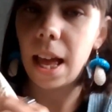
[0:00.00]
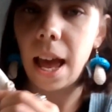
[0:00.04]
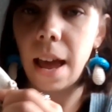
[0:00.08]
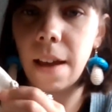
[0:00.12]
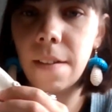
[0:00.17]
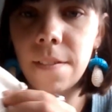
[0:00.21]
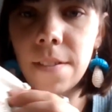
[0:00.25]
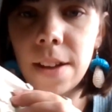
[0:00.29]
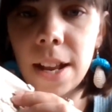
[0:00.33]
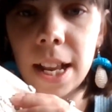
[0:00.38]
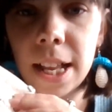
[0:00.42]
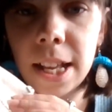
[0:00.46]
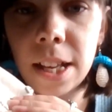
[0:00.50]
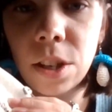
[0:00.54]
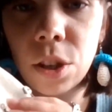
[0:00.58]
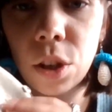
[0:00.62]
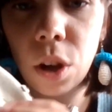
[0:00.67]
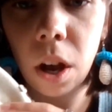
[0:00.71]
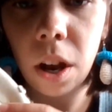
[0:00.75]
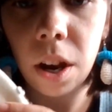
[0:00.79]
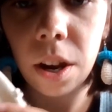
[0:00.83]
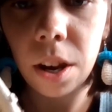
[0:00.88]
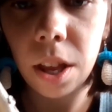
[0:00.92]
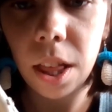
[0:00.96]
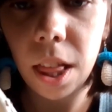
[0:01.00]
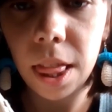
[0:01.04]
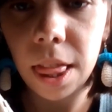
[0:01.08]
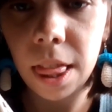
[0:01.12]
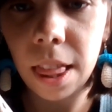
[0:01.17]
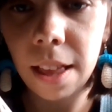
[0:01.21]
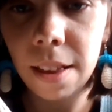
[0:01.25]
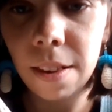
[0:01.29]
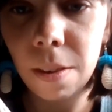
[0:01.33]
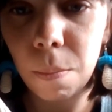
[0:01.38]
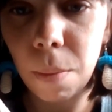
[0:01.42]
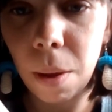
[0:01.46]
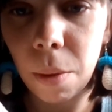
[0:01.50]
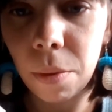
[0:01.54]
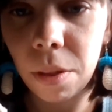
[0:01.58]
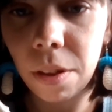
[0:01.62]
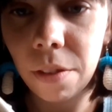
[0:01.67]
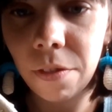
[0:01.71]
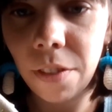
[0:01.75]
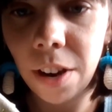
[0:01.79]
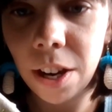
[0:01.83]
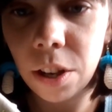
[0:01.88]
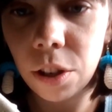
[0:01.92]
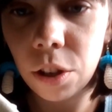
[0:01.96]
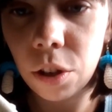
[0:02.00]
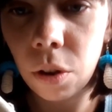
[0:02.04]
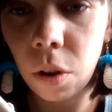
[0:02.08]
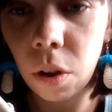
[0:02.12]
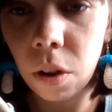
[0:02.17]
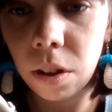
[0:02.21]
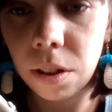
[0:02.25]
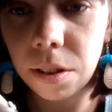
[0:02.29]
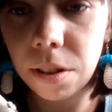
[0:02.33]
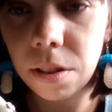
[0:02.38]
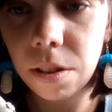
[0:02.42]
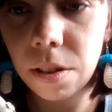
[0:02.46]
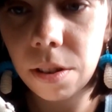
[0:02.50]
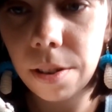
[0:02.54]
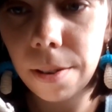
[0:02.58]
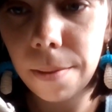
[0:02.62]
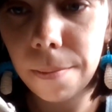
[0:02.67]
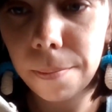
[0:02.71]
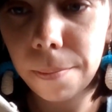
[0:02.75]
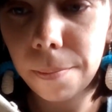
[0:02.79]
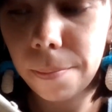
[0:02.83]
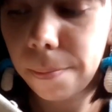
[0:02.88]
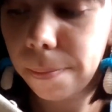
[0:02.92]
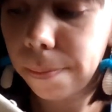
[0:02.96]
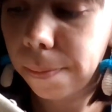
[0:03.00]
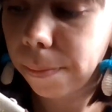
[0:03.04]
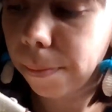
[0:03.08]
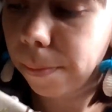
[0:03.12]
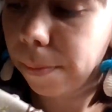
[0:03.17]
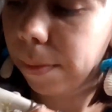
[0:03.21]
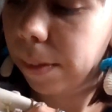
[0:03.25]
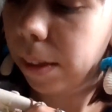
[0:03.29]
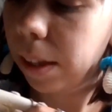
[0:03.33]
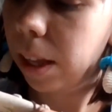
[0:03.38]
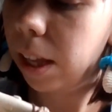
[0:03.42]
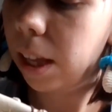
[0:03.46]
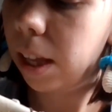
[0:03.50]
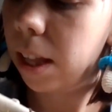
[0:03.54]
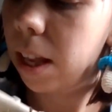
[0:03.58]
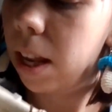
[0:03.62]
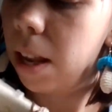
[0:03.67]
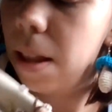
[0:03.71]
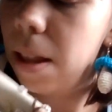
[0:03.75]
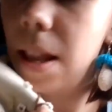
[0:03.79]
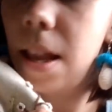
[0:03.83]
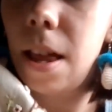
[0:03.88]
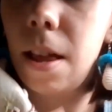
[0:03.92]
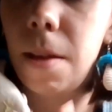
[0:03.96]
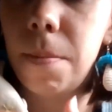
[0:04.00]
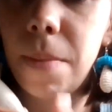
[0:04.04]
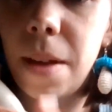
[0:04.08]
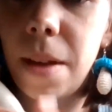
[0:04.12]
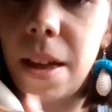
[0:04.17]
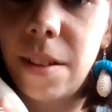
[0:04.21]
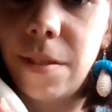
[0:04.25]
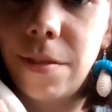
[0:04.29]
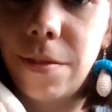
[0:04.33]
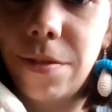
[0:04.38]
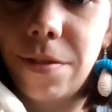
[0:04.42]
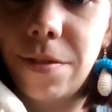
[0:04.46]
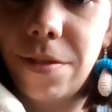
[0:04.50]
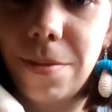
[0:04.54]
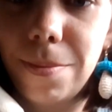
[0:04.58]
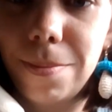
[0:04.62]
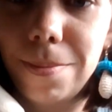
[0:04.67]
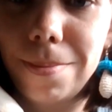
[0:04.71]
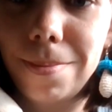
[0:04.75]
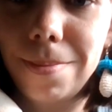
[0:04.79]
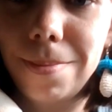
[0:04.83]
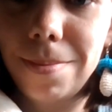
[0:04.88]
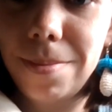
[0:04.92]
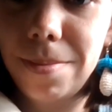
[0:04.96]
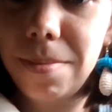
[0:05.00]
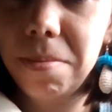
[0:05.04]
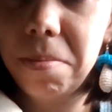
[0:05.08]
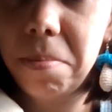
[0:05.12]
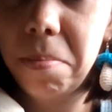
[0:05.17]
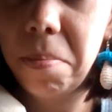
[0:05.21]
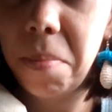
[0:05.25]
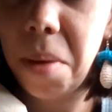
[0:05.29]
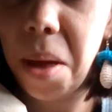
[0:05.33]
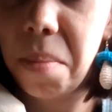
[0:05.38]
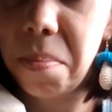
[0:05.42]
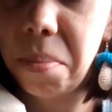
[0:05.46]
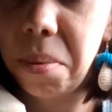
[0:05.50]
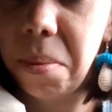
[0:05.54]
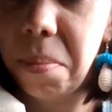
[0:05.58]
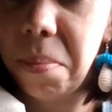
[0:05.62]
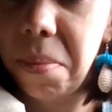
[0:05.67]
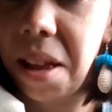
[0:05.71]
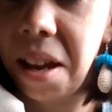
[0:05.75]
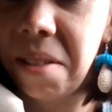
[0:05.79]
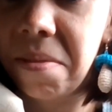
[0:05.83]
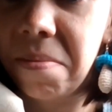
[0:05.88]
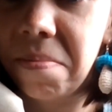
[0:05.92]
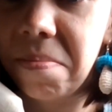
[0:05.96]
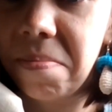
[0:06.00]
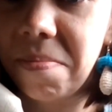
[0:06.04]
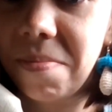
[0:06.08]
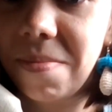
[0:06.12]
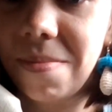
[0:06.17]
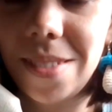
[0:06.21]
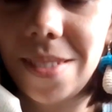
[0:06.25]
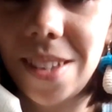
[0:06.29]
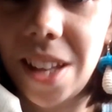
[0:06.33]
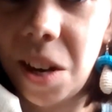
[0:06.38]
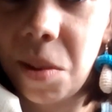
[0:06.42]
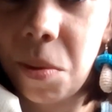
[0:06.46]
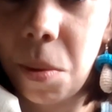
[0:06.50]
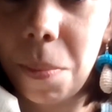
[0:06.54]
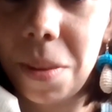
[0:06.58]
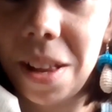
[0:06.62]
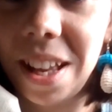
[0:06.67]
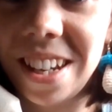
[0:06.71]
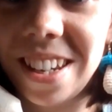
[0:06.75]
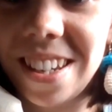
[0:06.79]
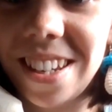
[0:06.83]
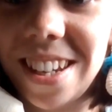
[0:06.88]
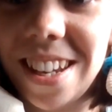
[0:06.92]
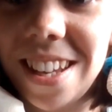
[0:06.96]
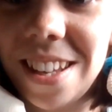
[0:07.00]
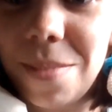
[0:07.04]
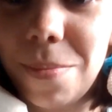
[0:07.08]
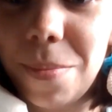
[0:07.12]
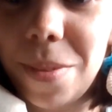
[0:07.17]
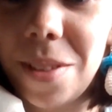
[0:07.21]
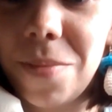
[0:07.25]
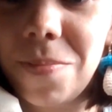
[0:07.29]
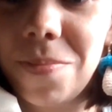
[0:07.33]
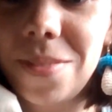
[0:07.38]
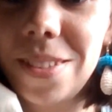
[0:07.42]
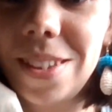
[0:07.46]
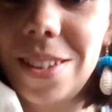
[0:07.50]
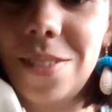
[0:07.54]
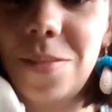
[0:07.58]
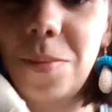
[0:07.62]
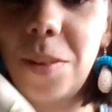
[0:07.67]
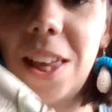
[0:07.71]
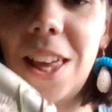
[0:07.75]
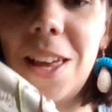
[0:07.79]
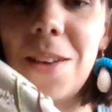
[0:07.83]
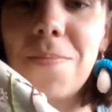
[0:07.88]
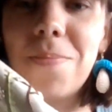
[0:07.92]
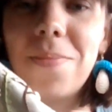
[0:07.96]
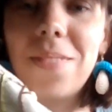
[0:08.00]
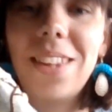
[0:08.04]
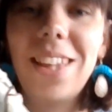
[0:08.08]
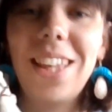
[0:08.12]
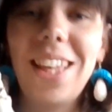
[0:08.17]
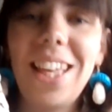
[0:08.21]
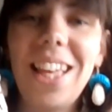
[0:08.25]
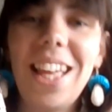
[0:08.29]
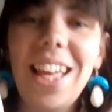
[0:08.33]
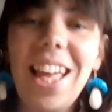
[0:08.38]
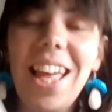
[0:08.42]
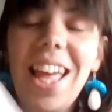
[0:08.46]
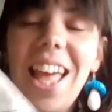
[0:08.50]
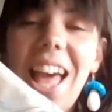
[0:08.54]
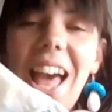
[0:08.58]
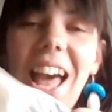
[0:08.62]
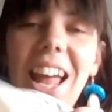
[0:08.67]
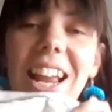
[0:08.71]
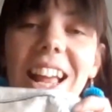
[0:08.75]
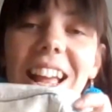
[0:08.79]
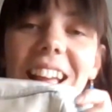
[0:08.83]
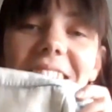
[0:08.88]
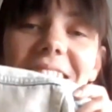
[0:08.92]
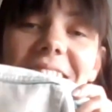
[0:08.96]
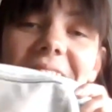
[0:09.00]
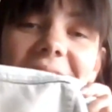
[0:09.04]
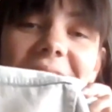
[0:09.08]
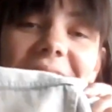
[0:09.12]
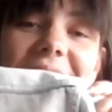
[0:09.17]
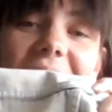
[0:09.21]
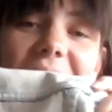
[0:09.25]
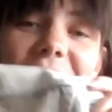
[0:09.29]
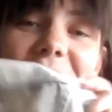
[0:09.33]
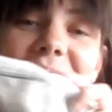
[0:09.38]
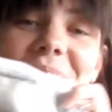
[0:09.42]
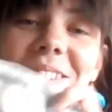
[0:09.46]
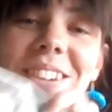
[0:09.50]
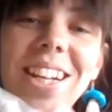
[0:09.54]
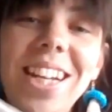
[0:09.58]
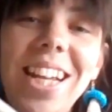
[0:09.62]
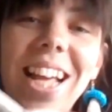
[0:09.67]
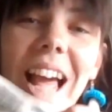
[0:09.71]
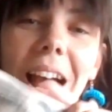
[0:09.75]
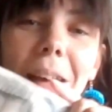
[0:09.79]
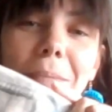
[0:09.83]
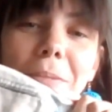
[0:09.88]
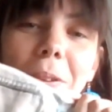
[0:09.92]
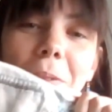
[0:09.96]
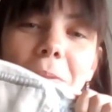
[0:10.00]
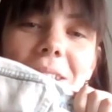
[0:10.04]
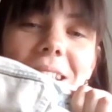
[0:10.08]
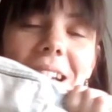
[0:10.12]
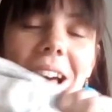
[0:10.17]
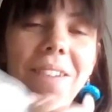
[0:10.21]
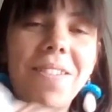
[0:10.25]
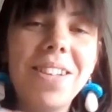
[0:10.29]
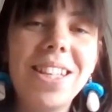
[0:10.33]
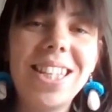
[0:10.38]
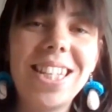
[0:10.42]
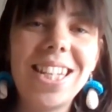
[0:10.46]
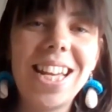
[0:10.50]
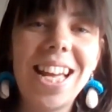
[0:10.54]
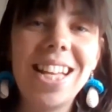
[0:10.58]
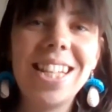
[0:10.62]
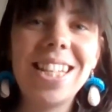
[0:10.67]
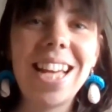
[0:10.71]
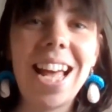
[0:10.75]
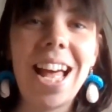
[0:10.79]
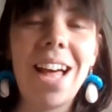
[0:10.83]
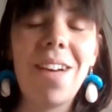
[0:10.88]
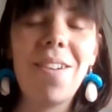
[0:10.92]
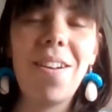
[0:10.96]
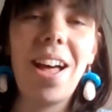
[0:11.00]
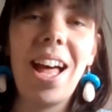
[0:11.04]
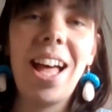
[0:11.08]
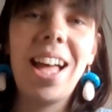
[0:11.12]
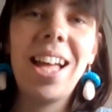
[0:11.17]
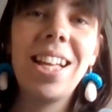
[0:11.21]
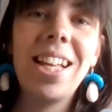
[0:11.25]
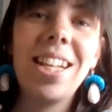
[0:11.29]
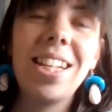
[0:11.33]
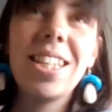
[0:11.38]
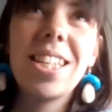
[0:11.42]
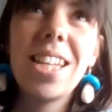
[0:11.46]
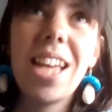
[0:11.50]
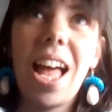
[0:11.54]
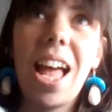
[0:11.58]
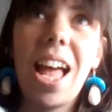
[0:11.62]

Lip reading: I really enjoyed this bit with the French knots. and a little bit of purple plant. Don't know what plant it is, but cute. Yeah, I'm really happy with how it's turned out, and